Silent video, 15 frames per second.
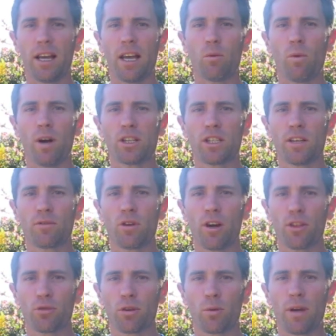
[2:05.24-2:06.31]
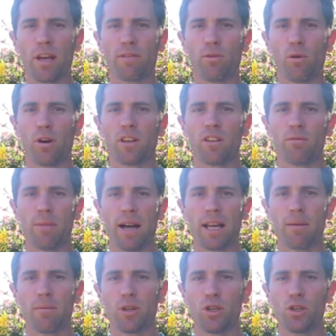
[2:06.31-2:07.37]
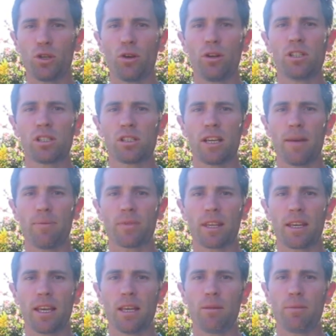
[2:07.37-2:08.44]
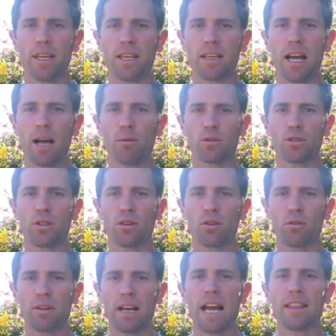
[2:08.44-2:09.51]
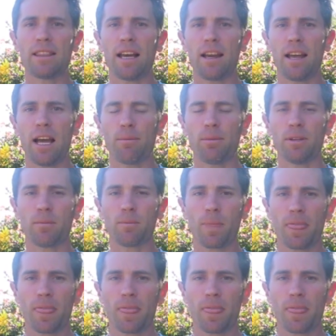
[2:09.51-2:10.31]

and once you've got through week 4, you've made a huge step in being able to create that habit.